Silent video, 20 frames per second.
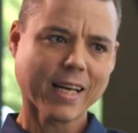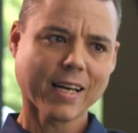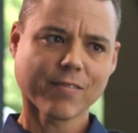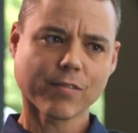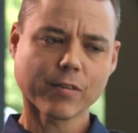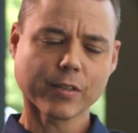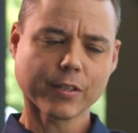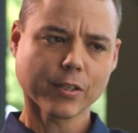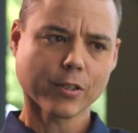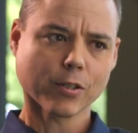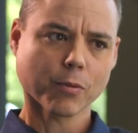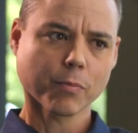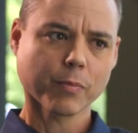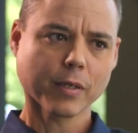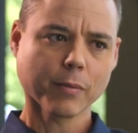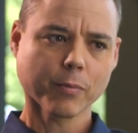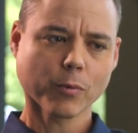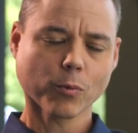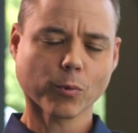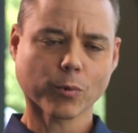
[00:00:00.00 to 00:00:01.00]
Every year,
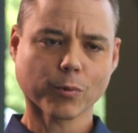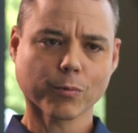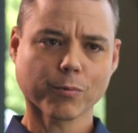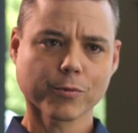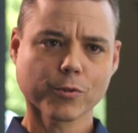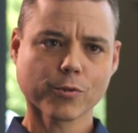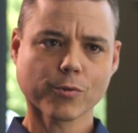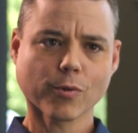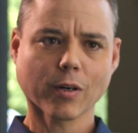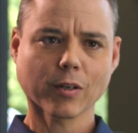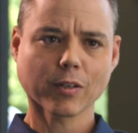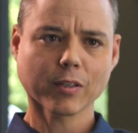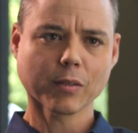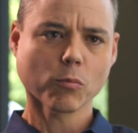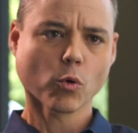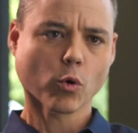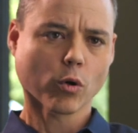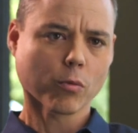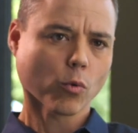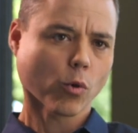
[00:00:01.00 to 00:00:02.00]
people were struggling
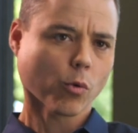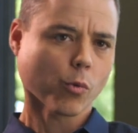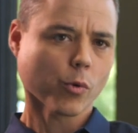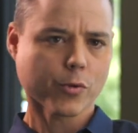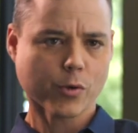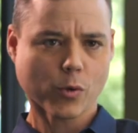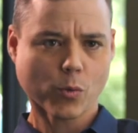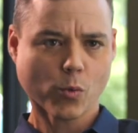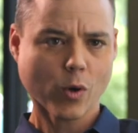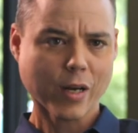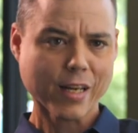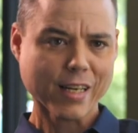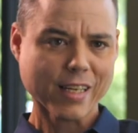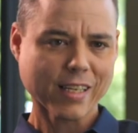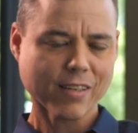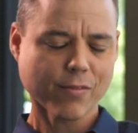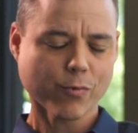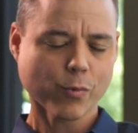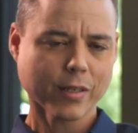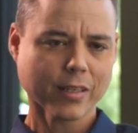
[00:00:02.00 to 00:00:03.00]
more and more with their weight.
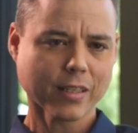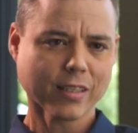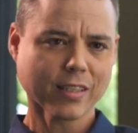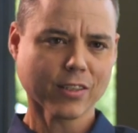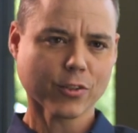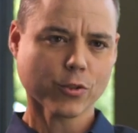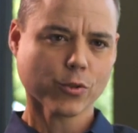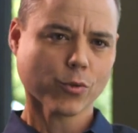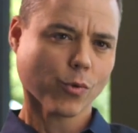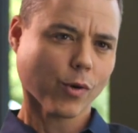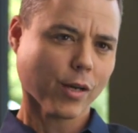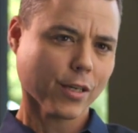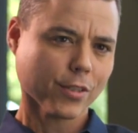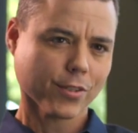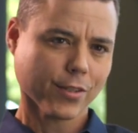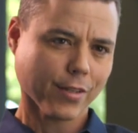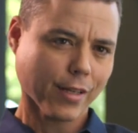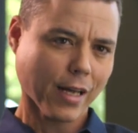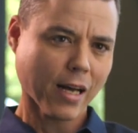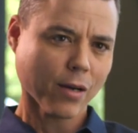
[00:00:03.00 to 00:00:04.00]
If we didn't
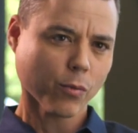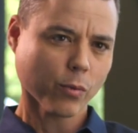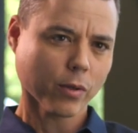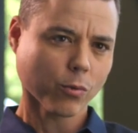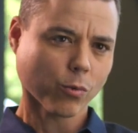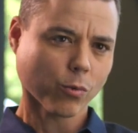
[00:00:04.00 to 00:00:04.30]
address that, we